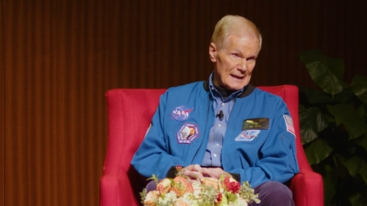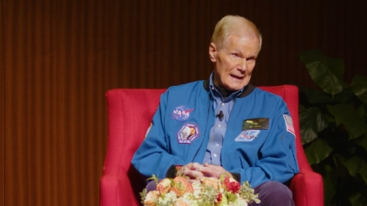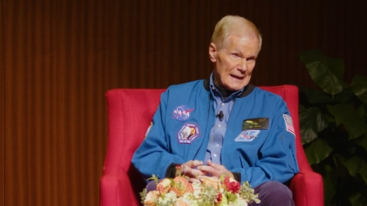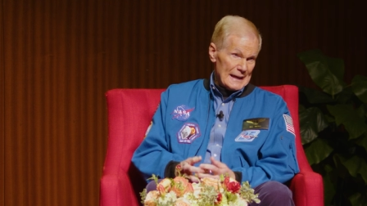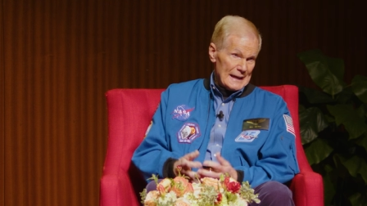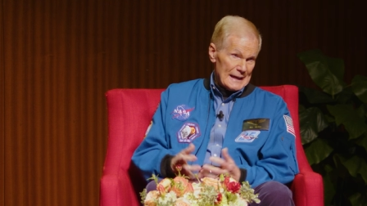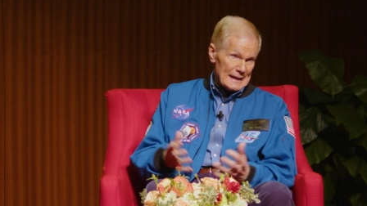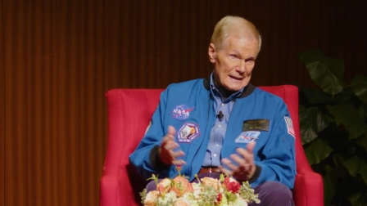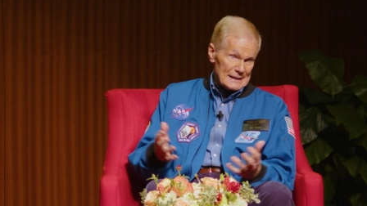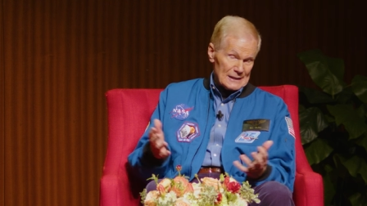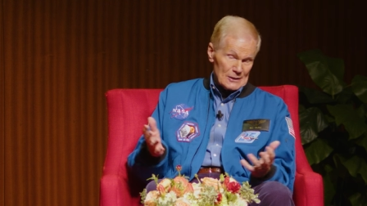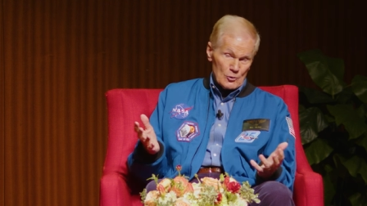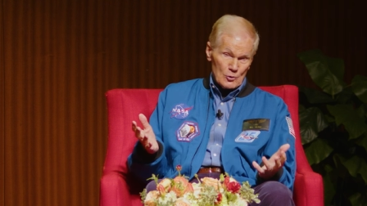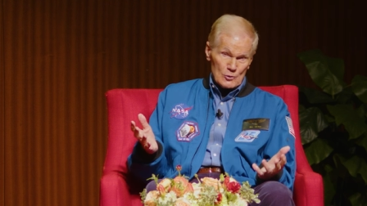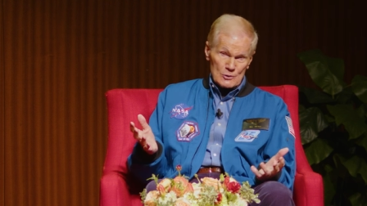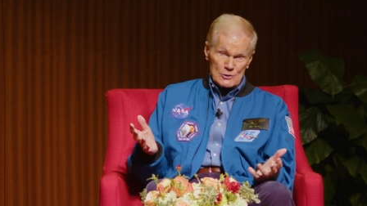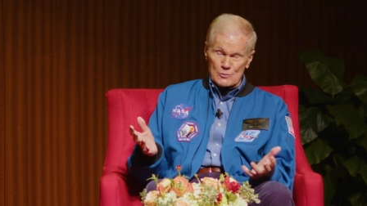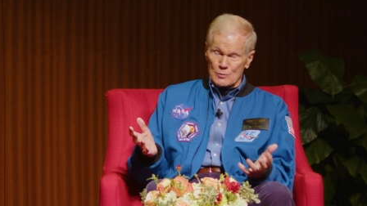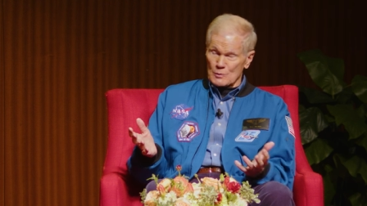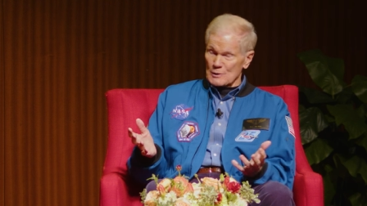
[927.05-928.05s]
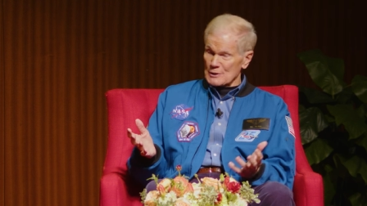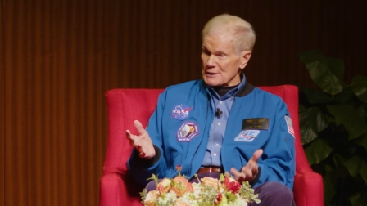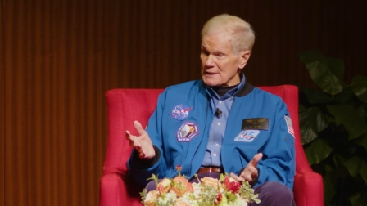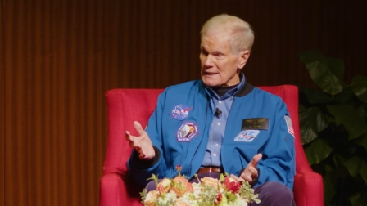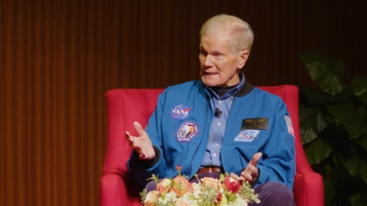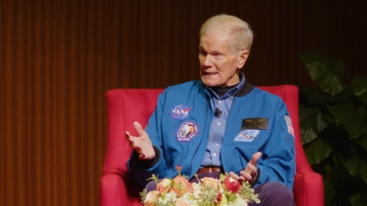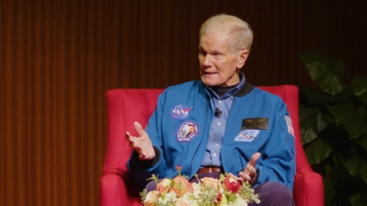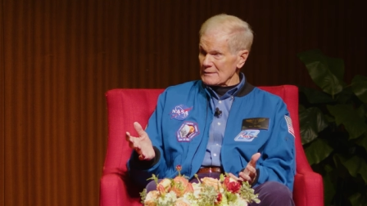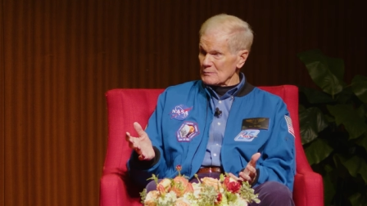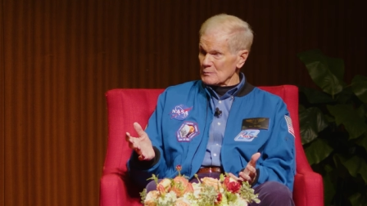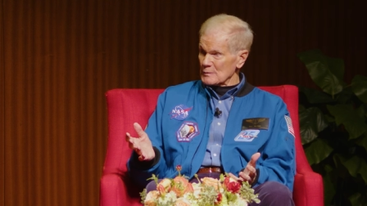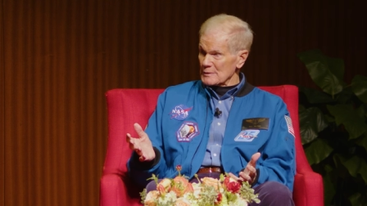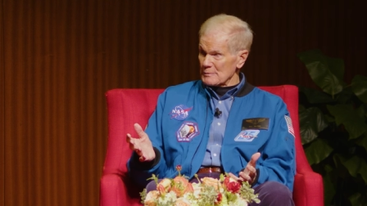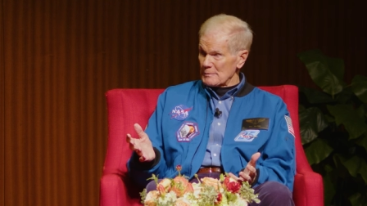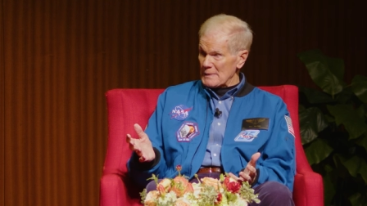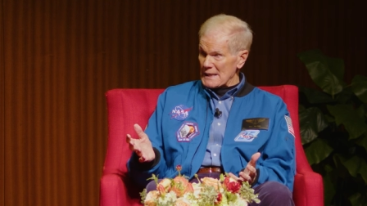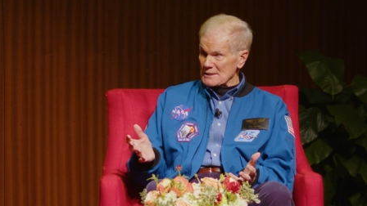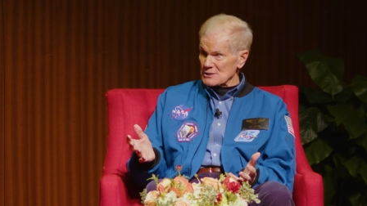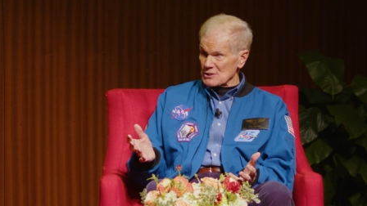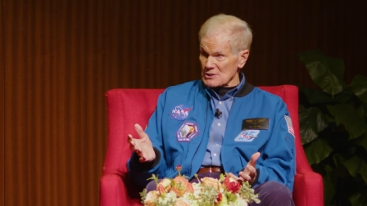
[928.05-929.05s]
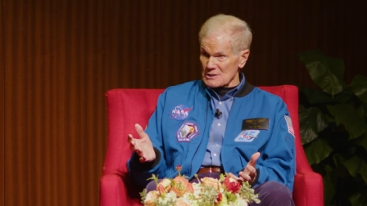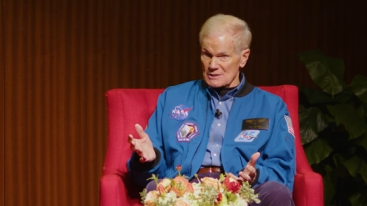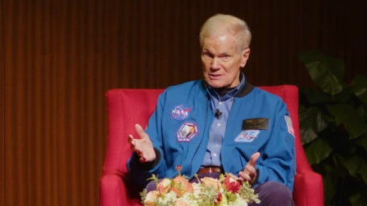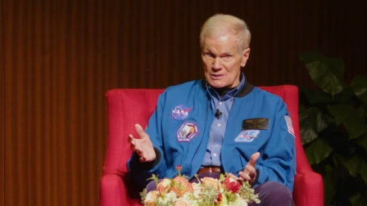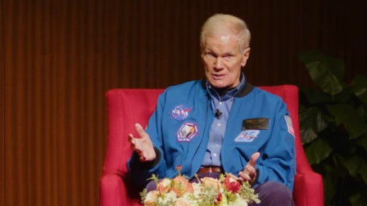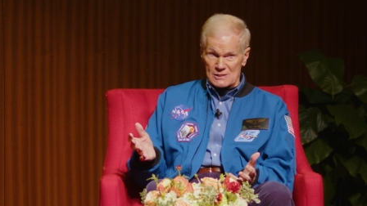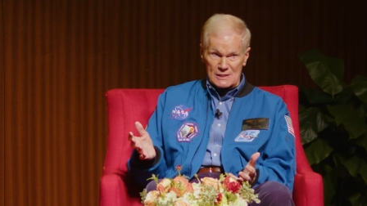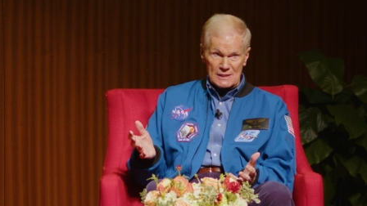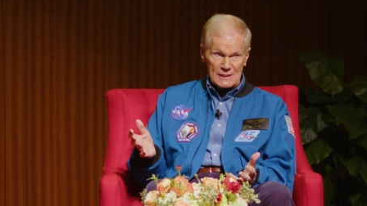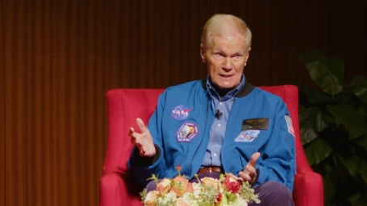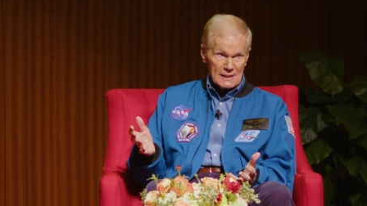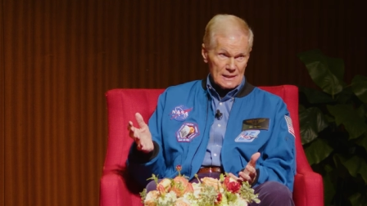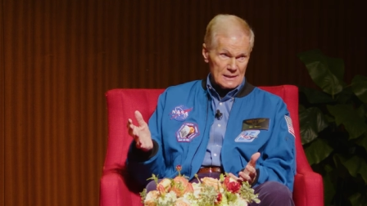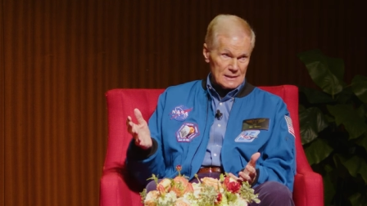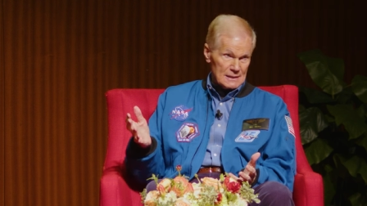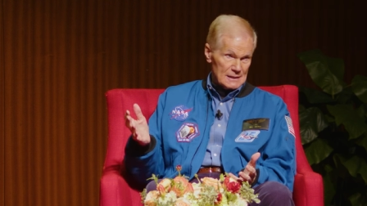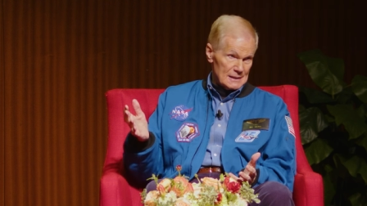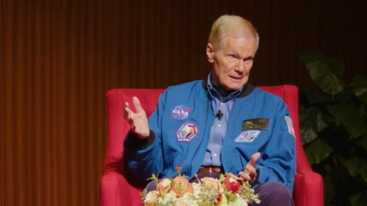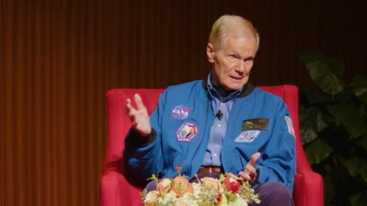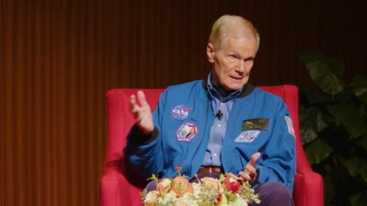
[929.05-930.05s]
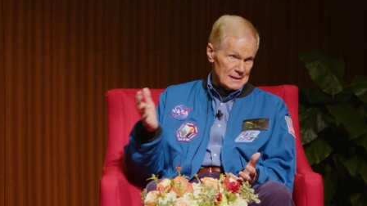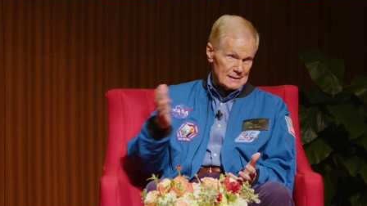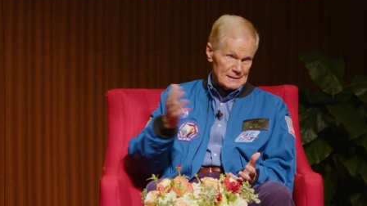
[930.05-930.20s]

And of course, we're dealing with budgets and